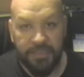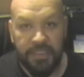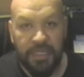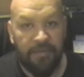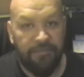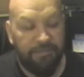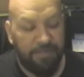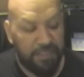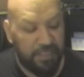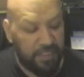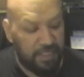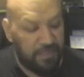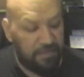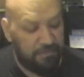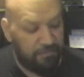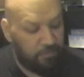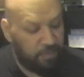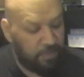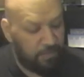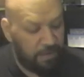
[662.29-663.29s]
definitely
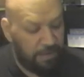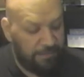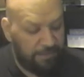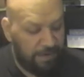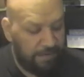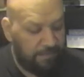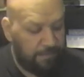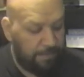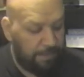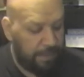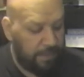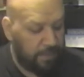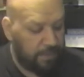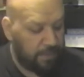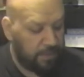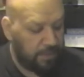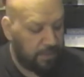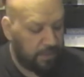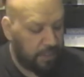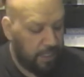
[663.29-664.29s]
one of my favorite
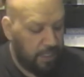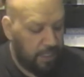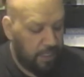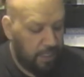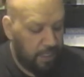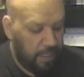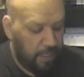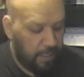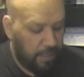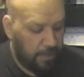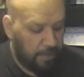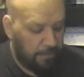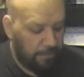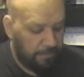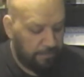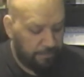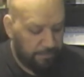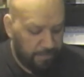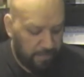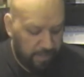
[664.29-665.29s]
pairs
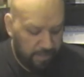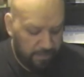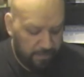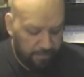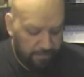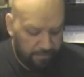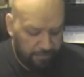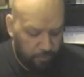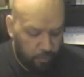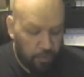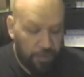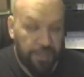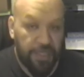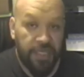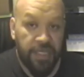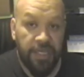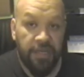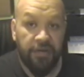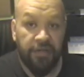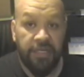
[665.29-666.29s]
for the
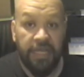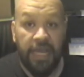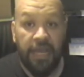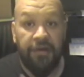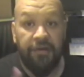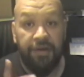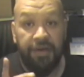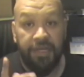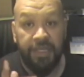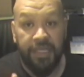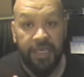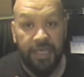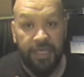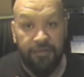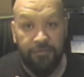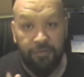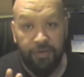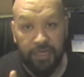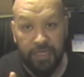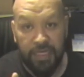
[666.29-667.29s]
year. Now,
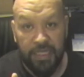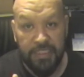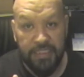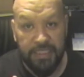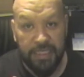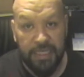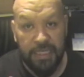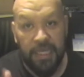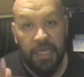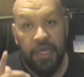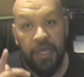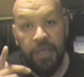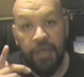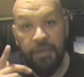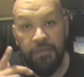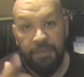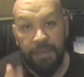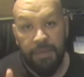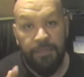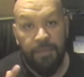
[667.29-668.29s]
again, what did I say?
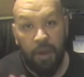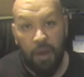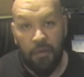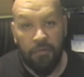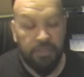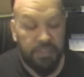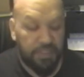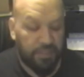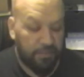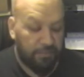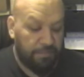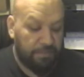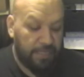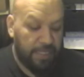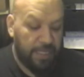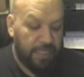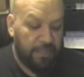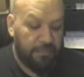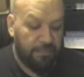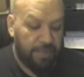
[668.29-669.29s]
People always
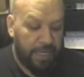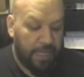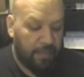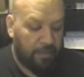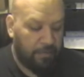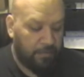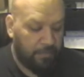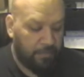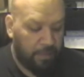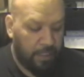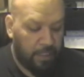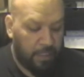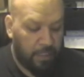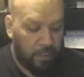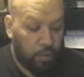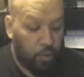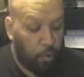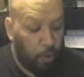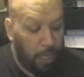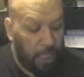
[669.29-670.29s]
complain about
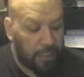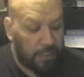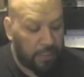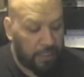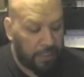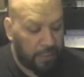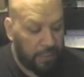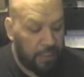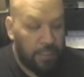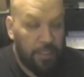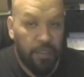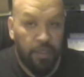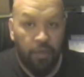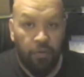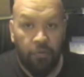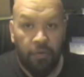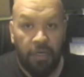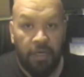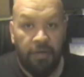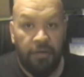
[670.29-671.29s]
quality.
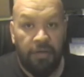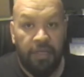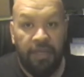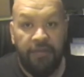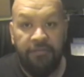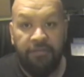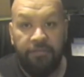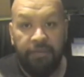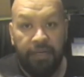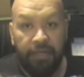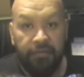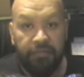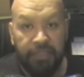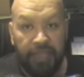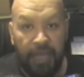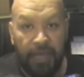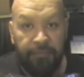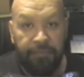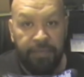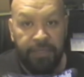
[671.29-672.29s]
Well, everybody was
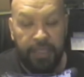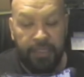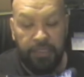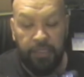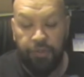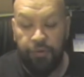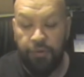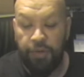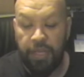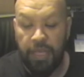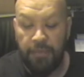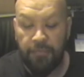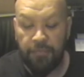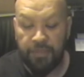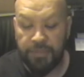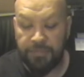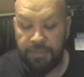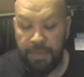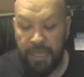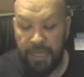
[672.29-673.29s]
happy that the 3M
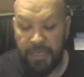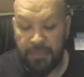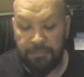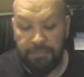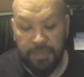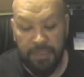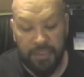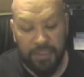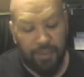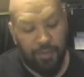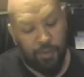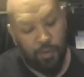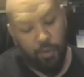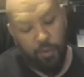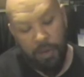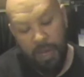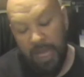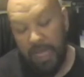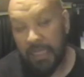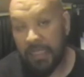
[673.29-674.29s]
was back, but
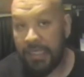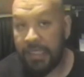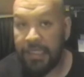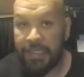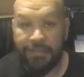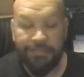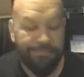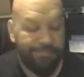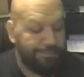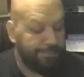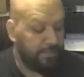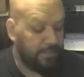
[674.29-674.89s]
quality,